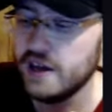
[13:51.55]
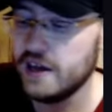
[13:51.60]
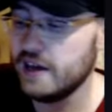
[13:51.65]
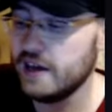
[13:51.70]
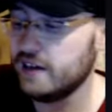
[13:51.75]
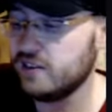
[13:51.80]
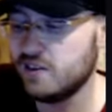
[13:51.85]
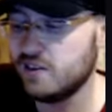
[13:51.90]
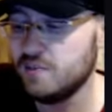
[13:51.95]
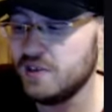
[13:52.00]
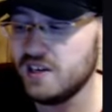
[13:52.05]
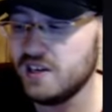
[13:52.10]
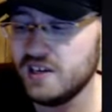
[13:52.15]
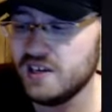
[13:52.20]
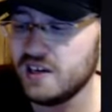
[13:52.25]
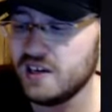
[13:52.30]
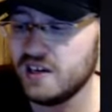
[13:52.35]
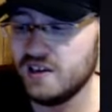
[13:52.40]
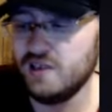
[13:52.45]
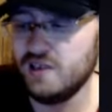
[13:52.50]
to me
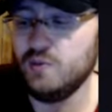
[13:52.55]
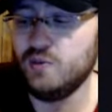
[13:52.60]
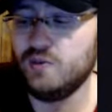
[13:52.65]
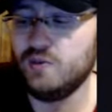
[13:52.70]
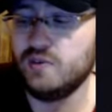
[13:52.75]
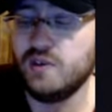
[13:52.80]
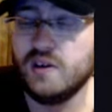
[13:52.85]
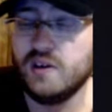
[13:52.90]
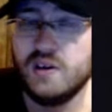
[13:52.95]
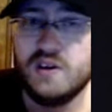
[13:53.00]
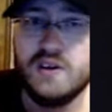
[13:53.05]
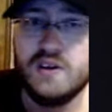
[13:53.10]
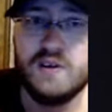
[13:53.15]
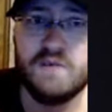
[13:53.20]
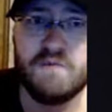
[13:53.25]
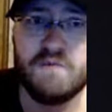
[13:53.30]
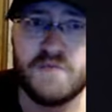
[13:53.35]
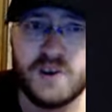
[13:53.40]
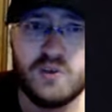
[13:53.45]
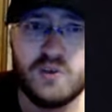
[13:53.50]
it was
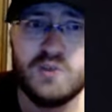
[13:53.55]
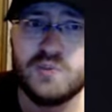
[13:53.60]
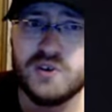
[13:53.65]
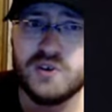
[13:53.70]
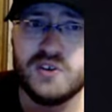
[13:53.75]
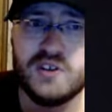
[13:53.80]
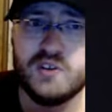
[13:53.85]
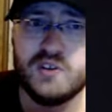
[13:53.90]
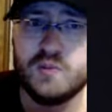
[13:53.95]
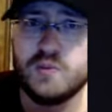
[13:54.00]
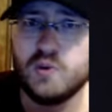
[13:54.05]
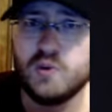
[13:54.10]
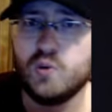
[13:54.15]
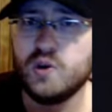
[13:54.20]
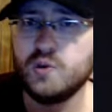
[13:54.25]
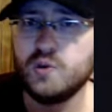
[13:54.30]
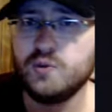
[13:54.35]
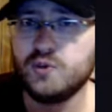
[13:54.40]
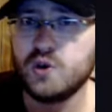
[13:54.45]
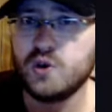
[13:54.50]
fairly predictable what it
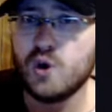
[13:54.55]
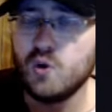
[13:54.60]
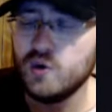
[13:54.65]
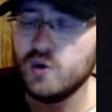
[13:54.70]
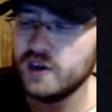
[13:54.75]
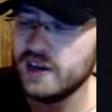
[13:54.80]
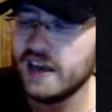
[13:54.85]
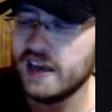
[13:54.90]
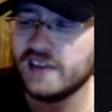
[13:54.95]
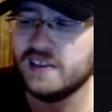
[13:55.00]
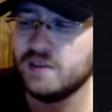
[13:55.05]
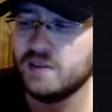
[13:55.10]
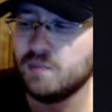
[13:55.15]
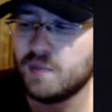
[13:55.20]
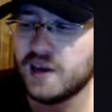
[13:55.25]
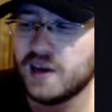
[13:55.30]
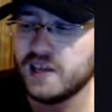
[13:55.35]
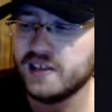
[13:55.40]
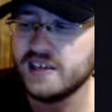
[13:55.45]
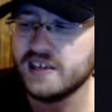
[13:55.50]
was going. And then
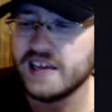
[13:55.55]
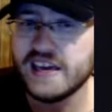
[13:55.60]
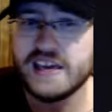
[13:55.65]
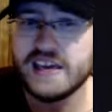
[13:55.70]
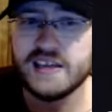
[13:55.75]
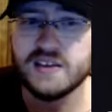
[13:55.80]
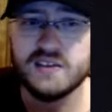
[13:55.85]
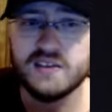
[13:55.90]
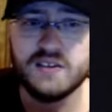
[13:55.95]
by the end,